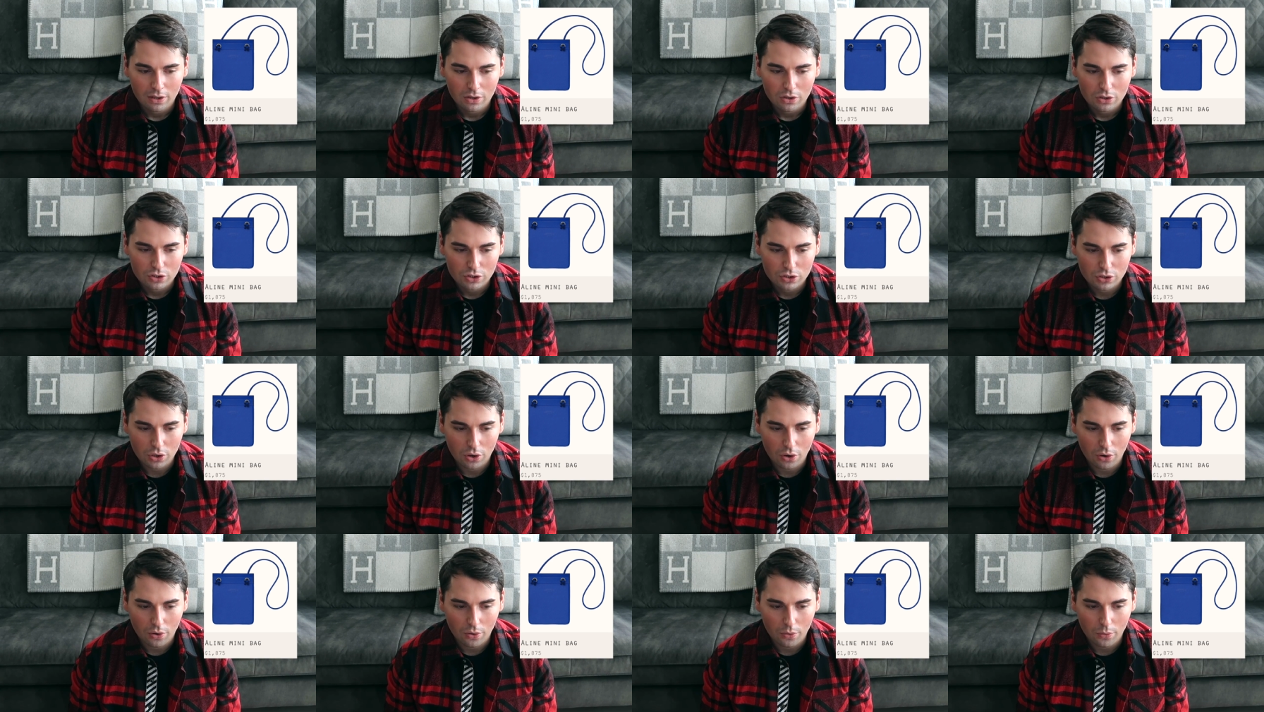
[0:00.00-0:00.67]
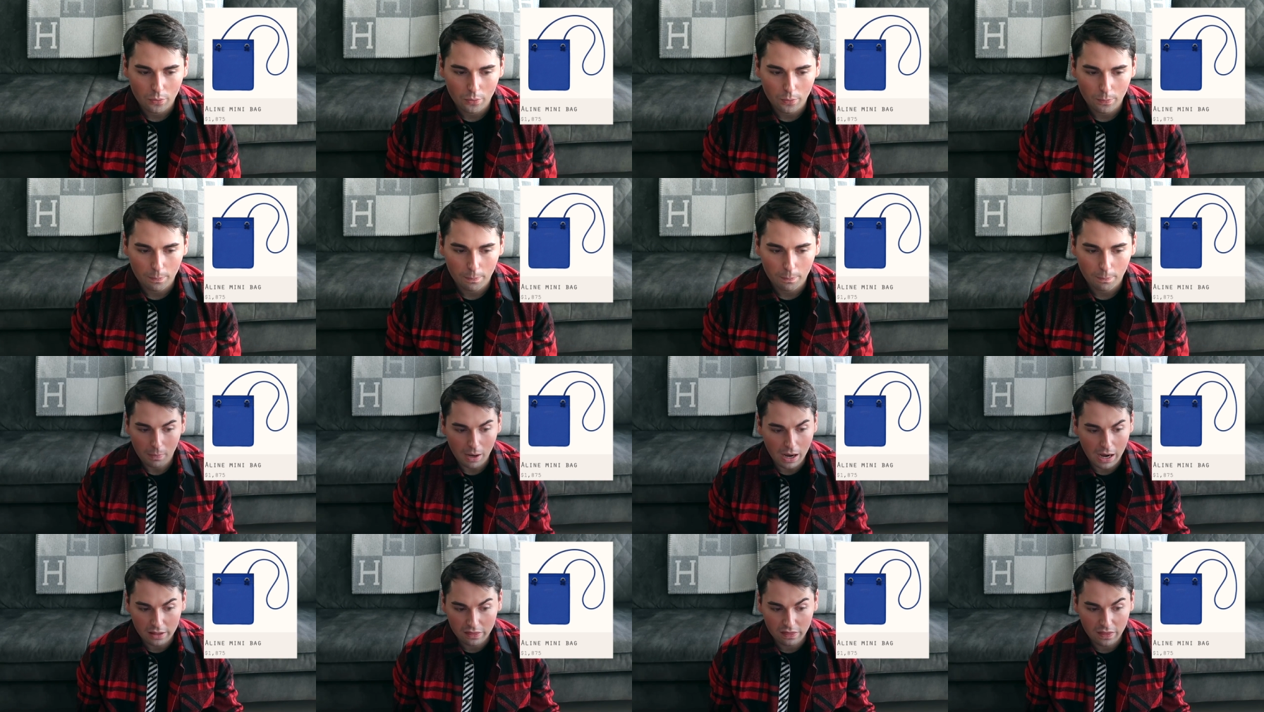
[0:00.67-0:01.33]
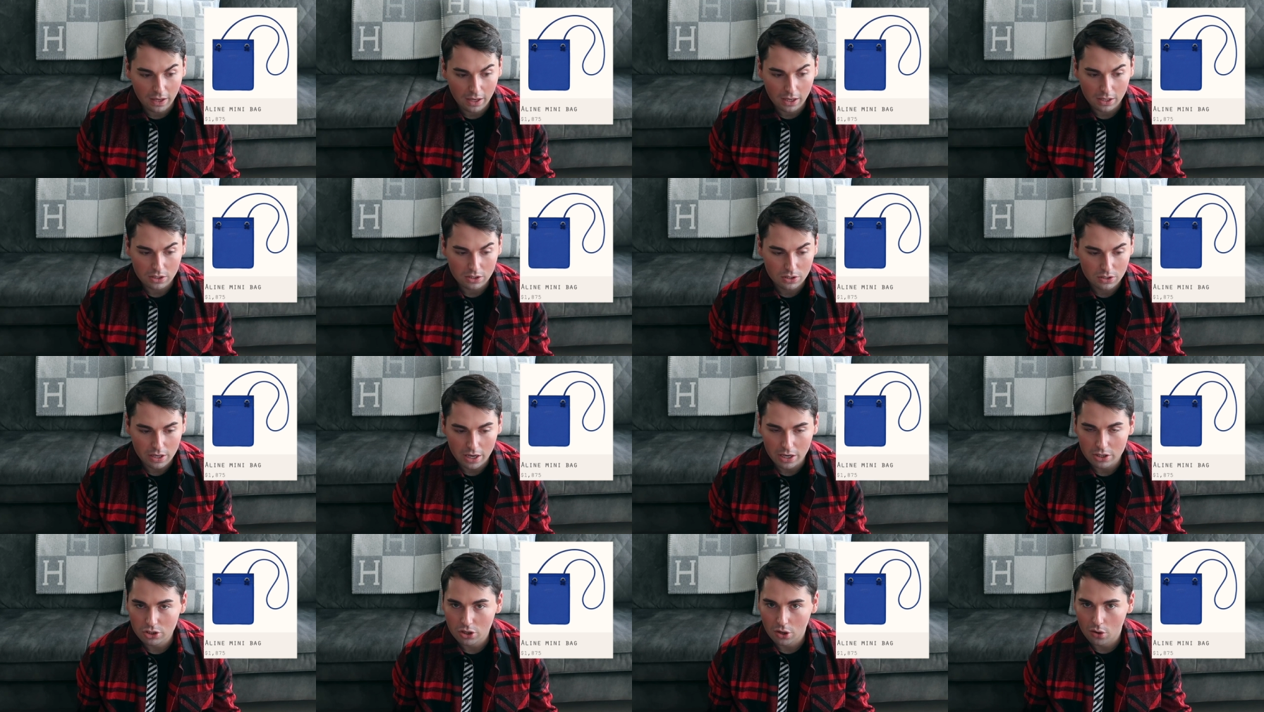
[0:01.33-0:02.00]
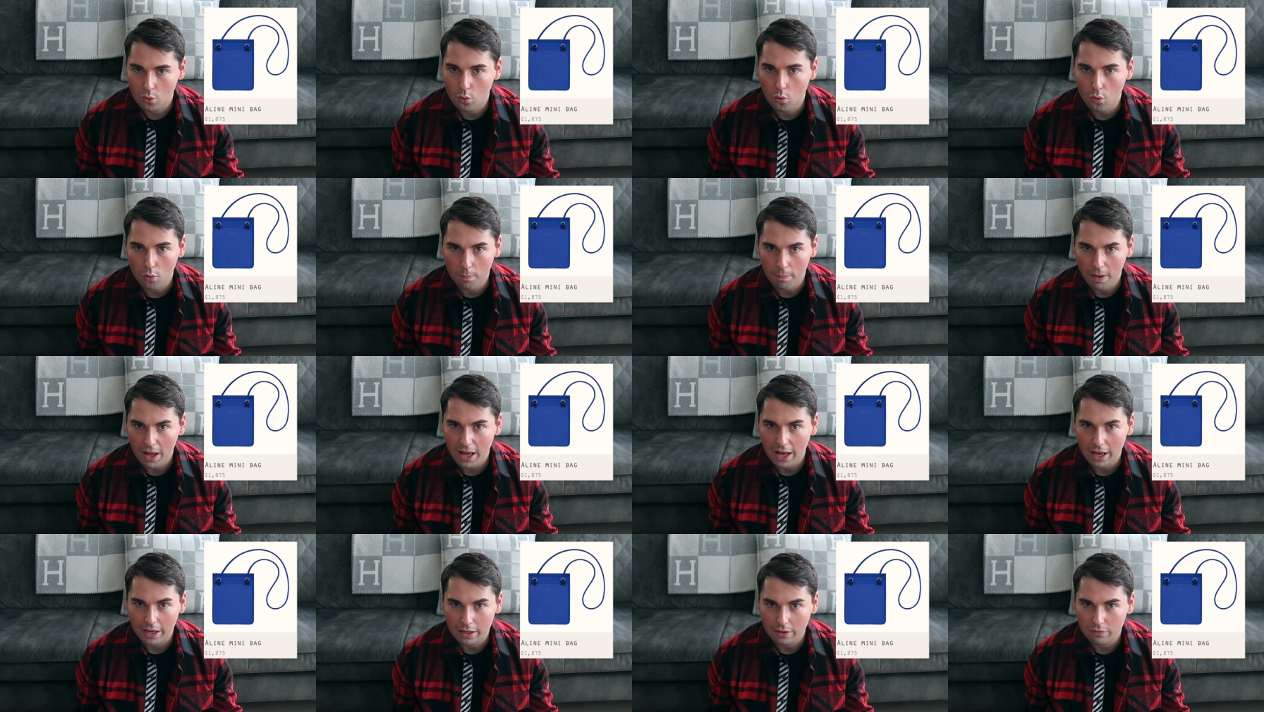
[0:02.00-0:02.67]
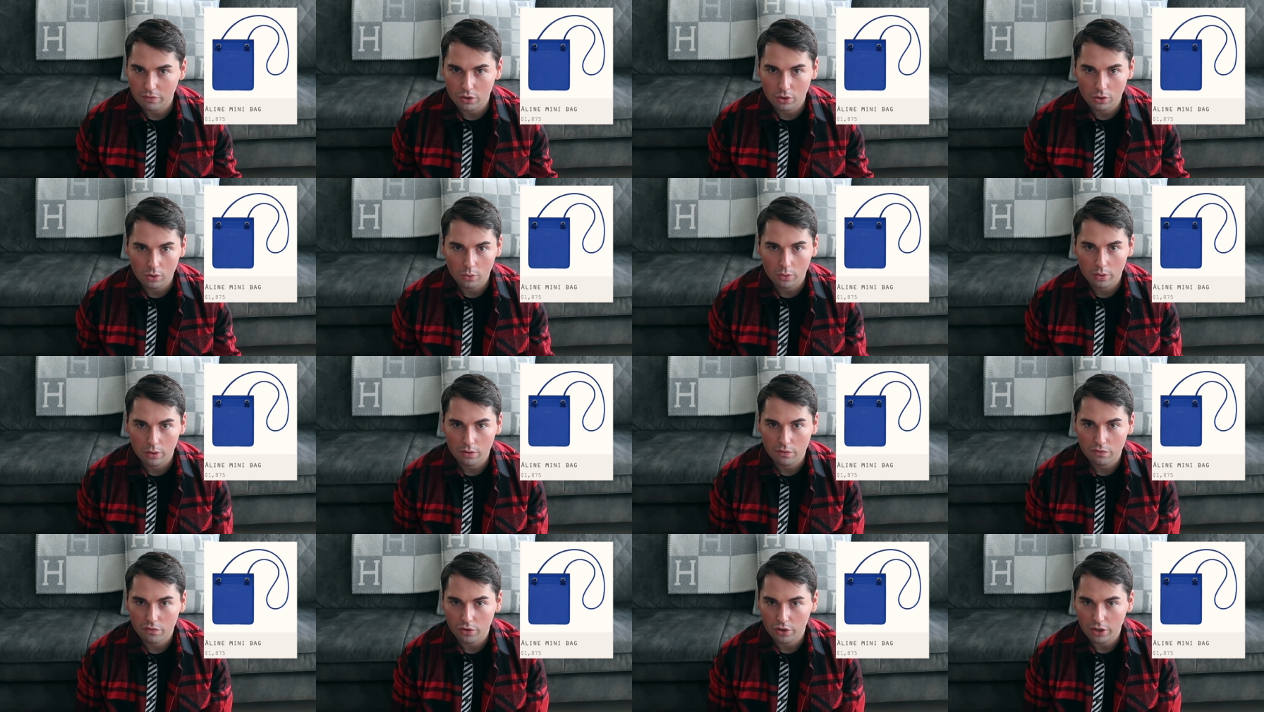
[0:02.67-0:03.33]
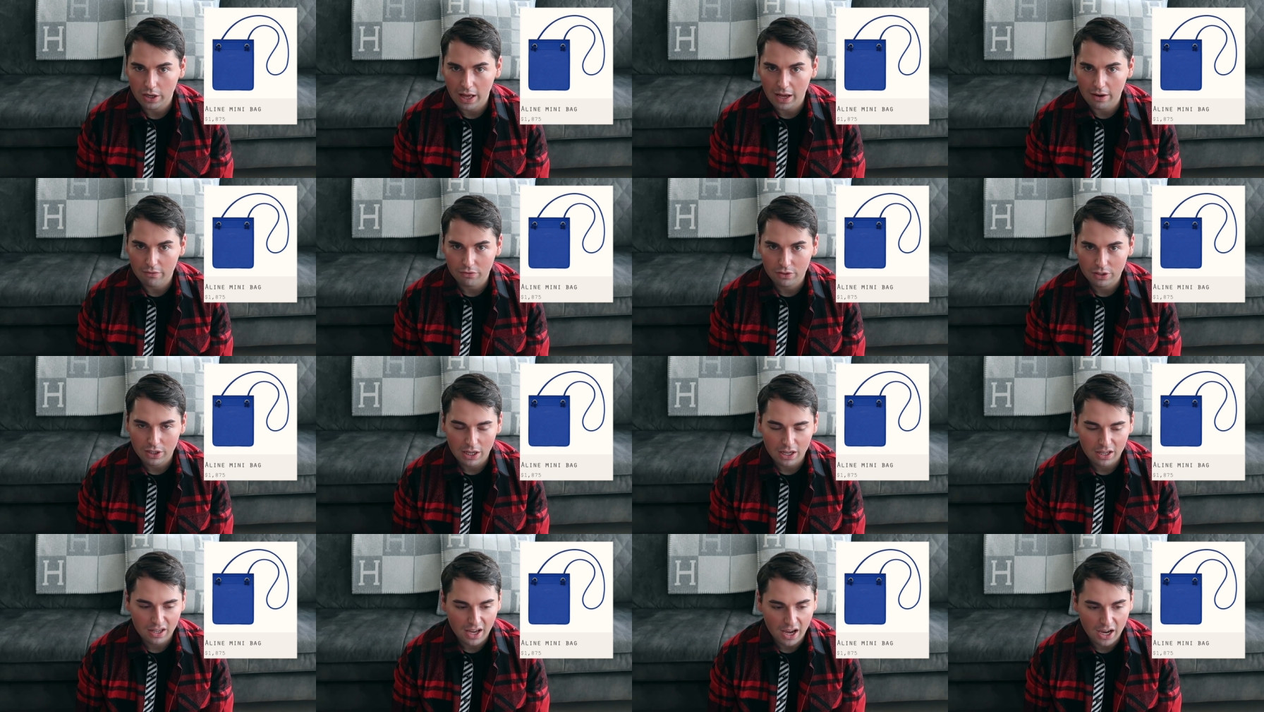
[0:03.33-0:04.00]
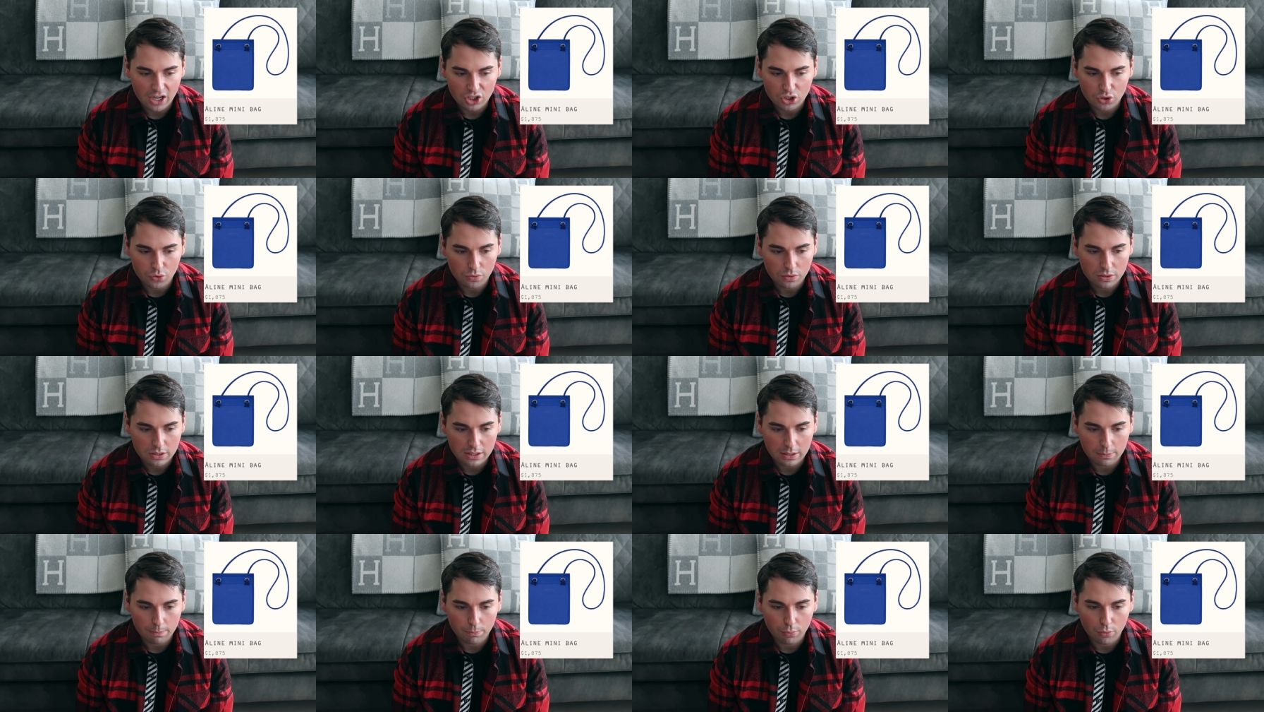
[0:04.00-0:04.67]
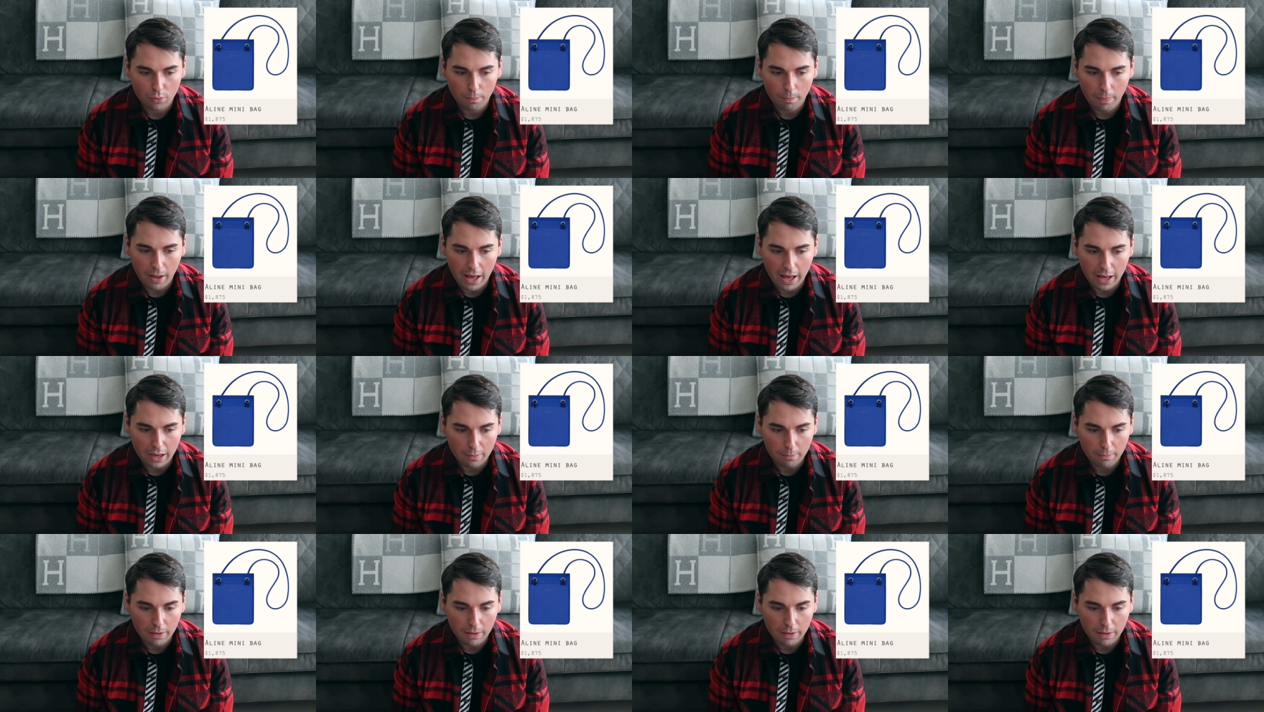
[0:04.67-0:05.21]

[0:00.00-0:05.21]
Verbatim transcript: So I think it's a cool bag if you're looking for an everyday, casual, simple bag.